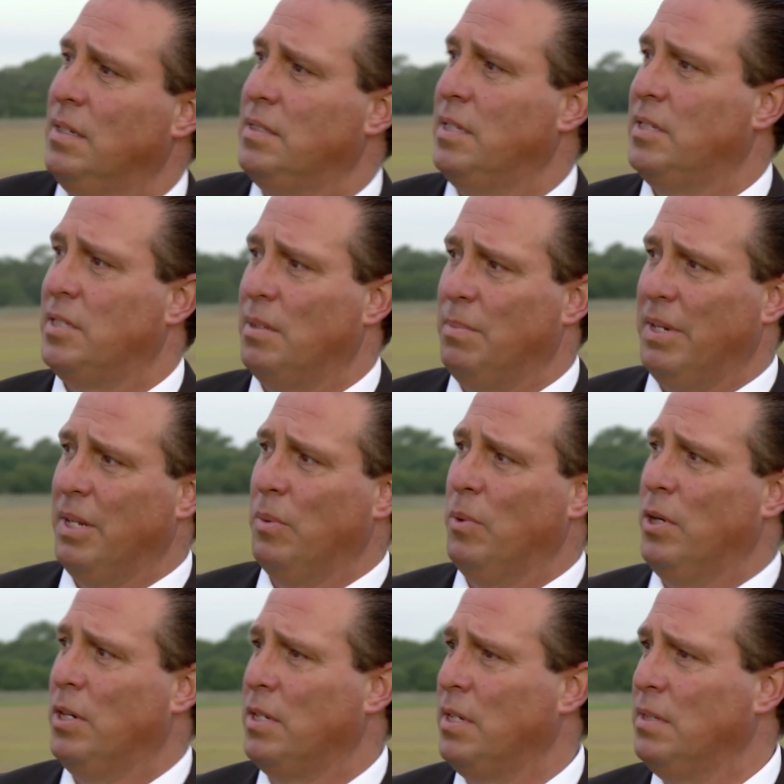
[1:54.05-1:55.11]
See somebody
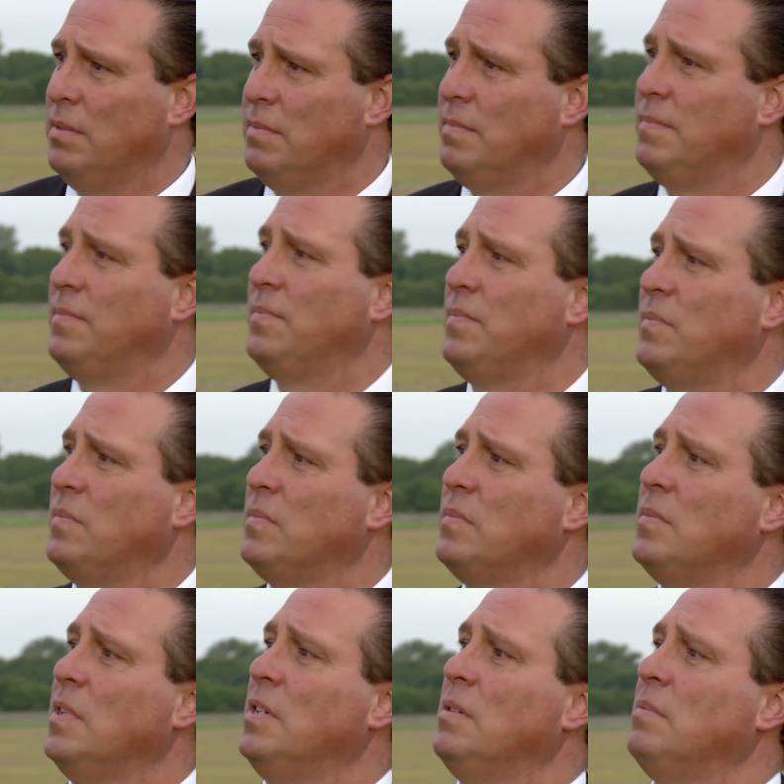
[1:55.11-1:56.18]
walking.
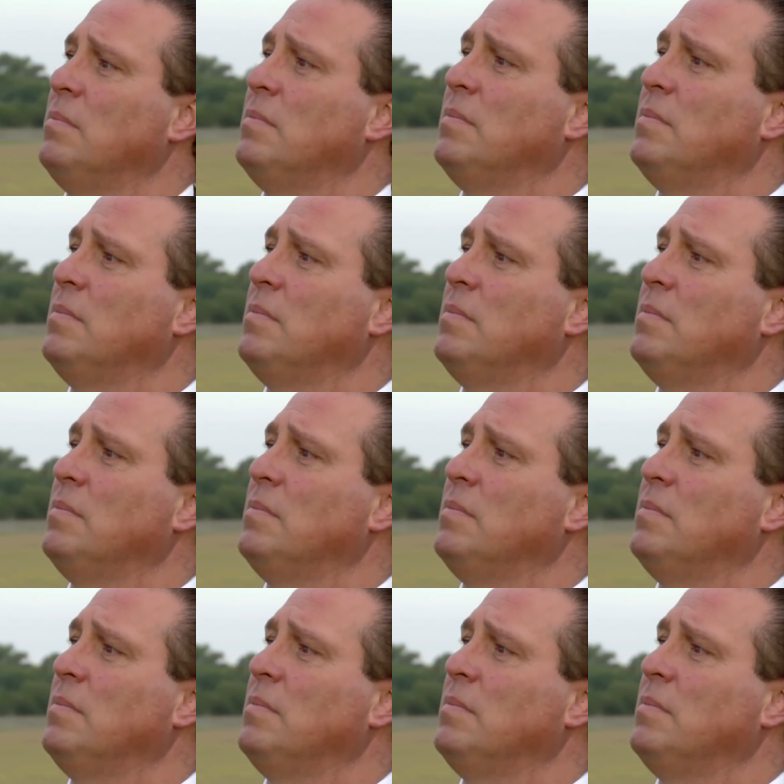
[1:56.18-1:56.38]
No?